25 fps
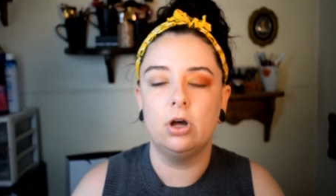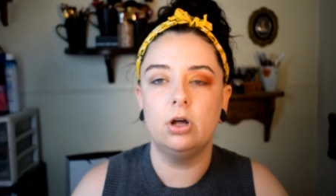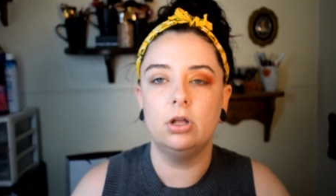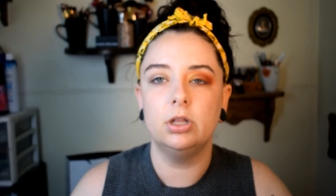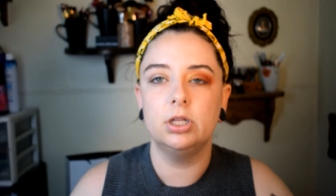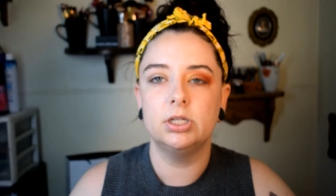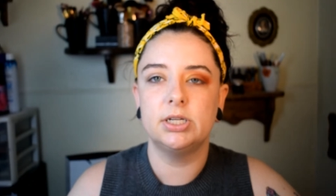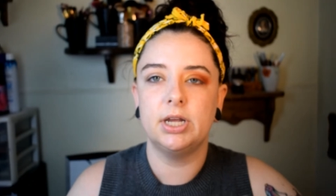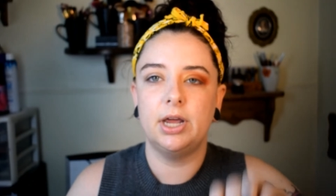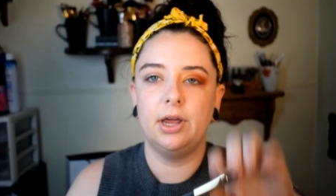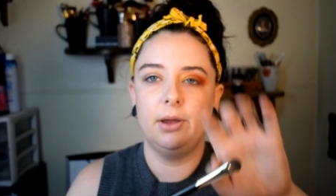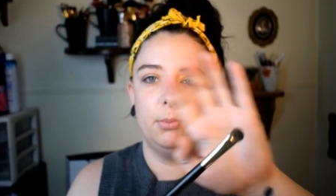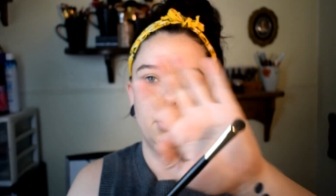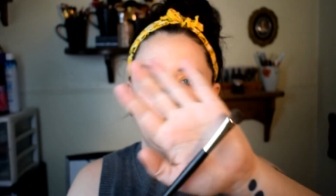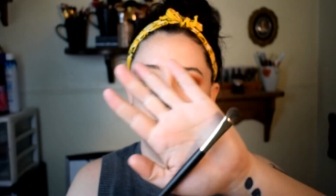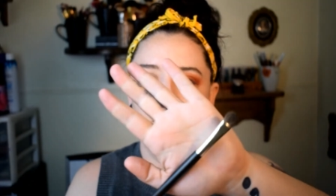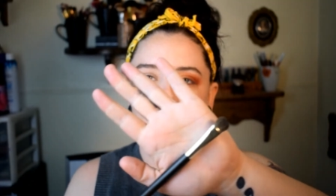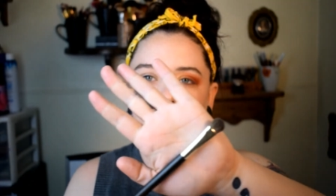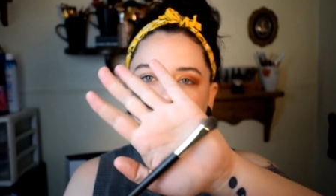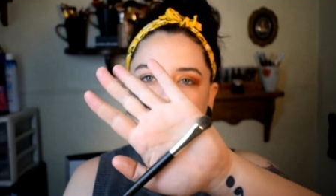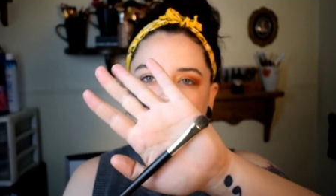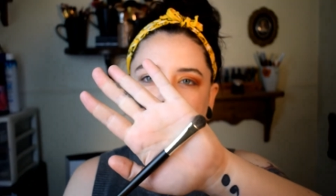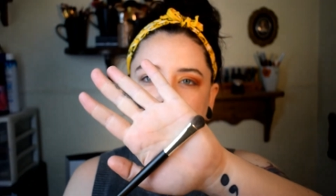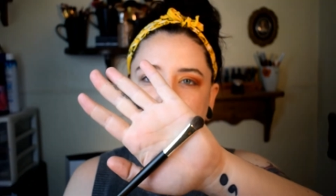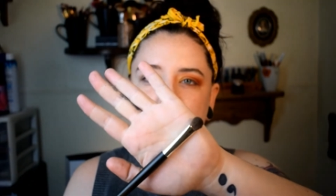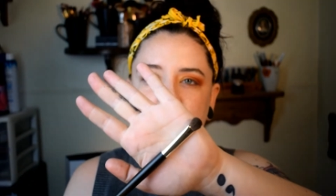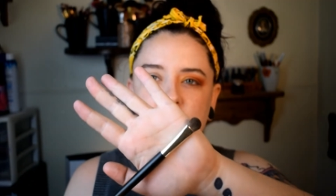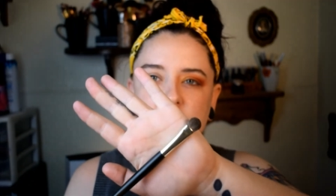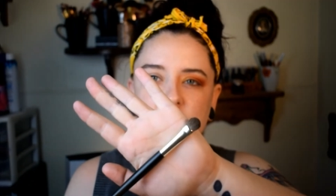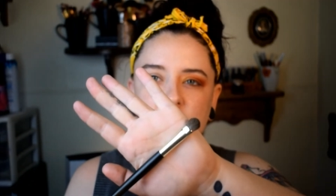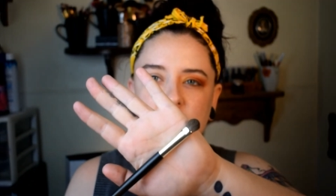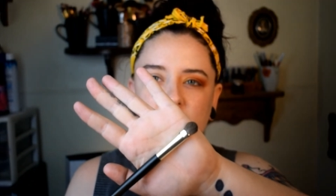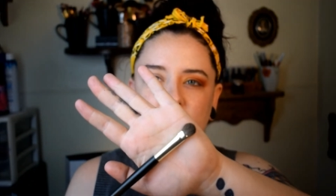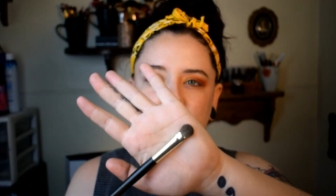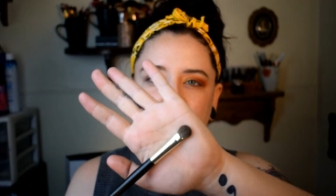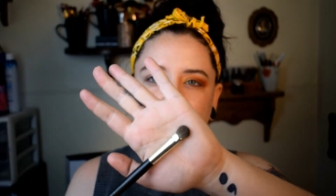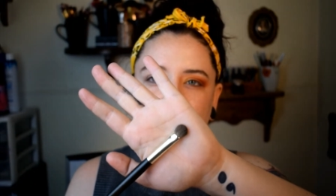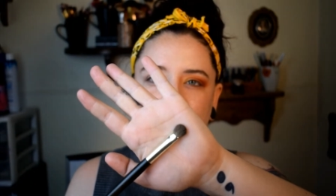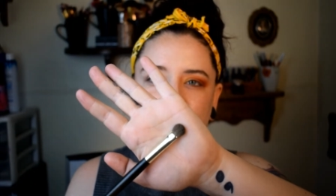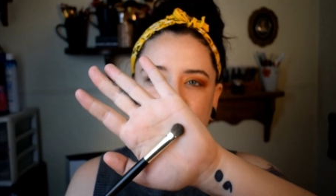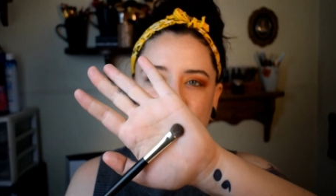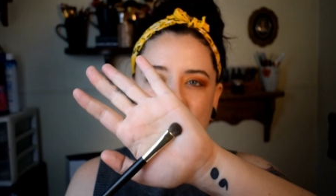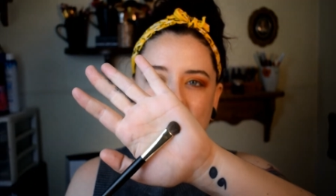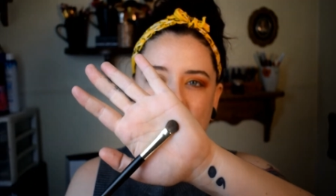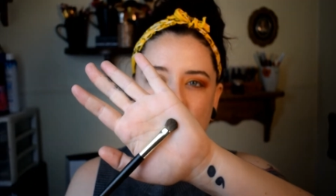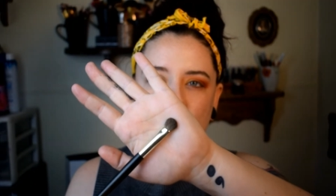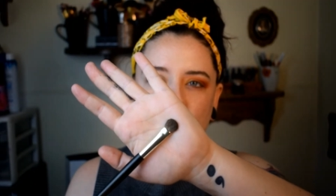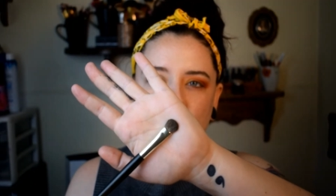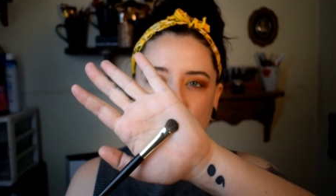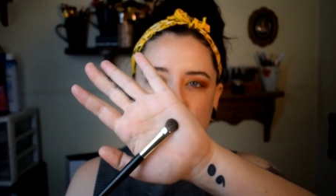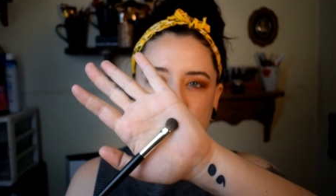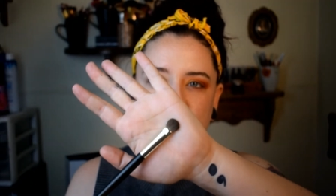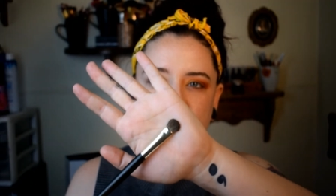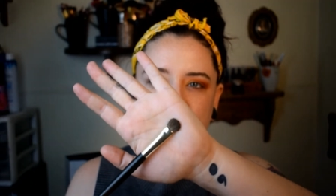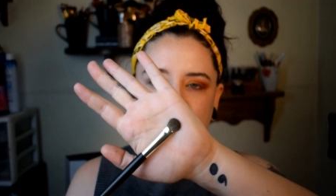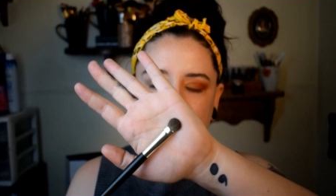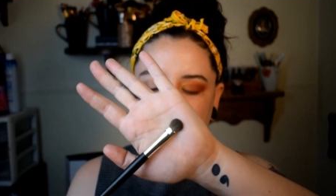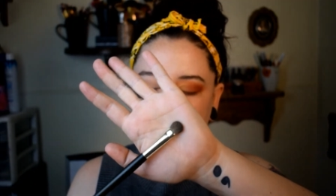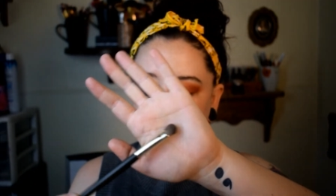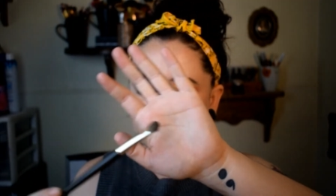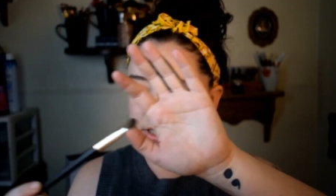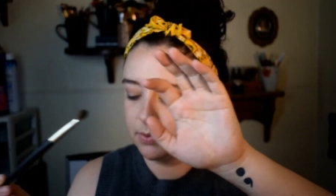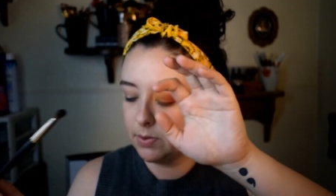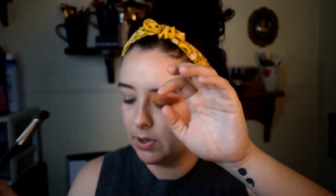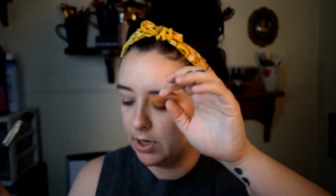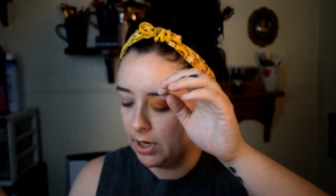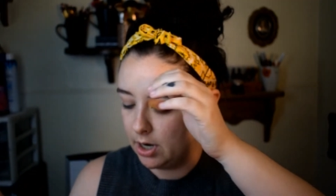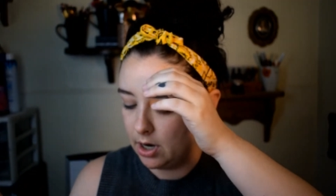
all the time. I'm just using like a flat brush for this one.